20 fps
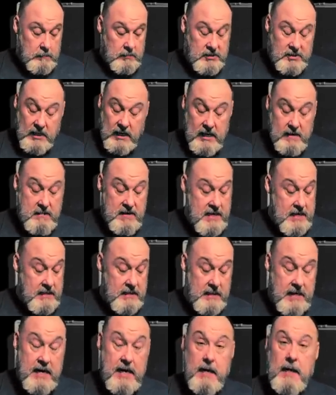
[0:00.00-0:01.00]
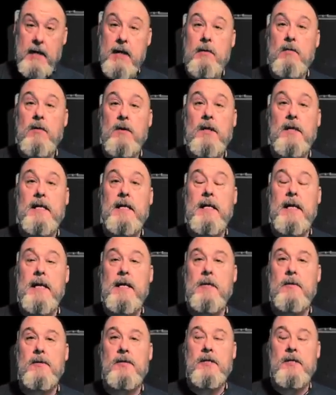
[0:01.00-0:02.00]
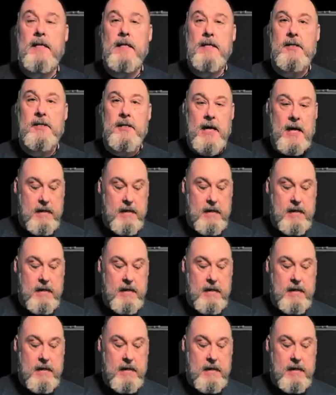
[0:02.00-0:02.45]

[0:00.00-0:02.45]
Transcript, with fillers: SciManDan, he really nails this.